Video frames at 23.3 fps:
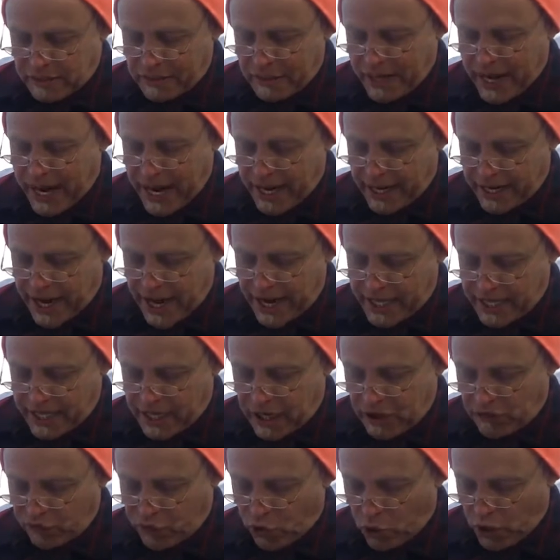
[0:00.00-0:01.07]
began in
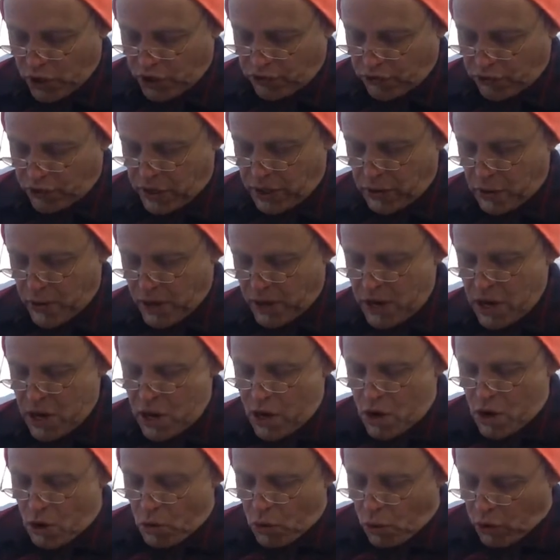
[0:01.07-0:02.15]
1943 when
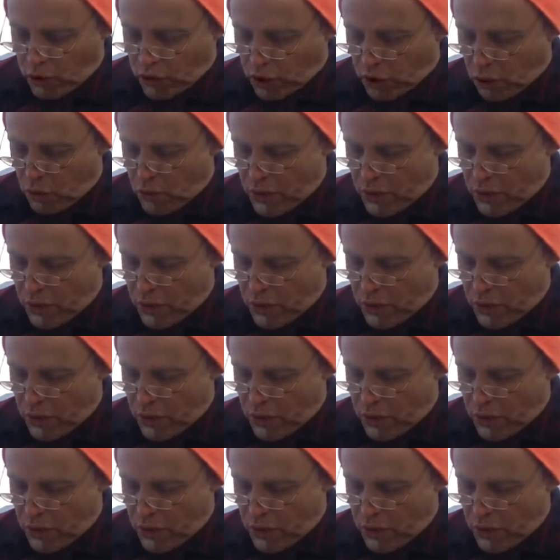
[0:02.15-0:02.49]
worker